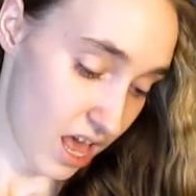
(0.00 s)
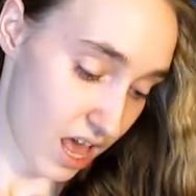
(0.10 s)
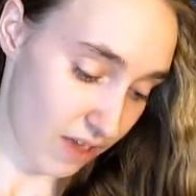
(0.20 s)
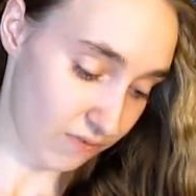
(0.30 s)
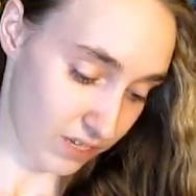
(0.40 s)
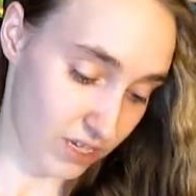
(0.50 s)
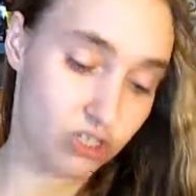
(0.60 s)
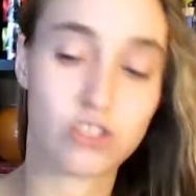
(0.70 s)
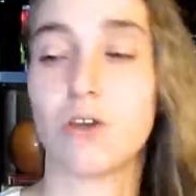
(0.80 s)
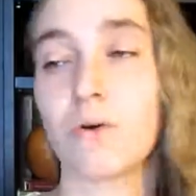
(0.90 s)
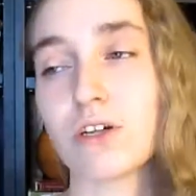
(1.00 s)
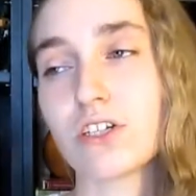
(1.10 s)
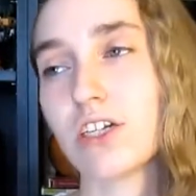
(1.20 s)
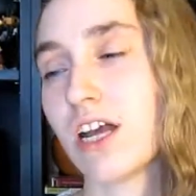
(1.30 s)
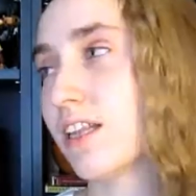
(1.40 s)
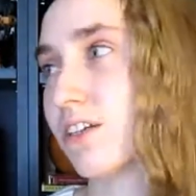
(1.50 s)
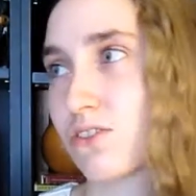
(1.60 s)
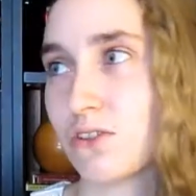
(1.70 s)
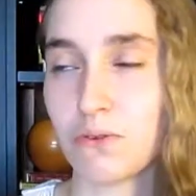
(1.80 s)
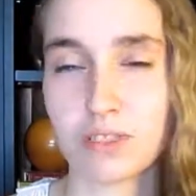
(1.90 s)
I finished The Orchard, and
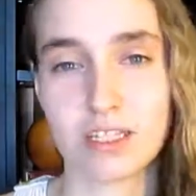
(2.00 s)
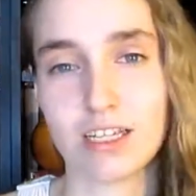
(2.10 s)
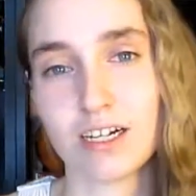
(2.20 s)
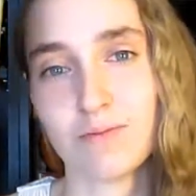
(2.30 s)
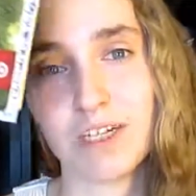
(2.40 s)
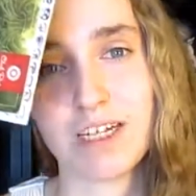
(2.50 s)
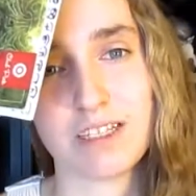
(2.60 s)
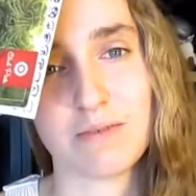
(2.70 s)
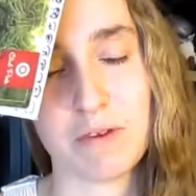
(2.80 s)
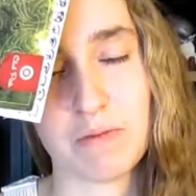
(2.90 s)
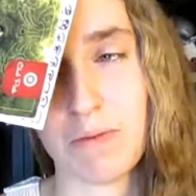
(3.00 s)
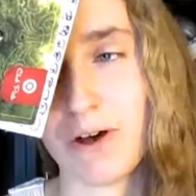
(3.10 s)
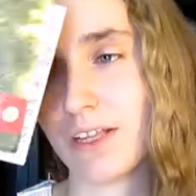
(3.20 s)
there's notes in there because it made me bawl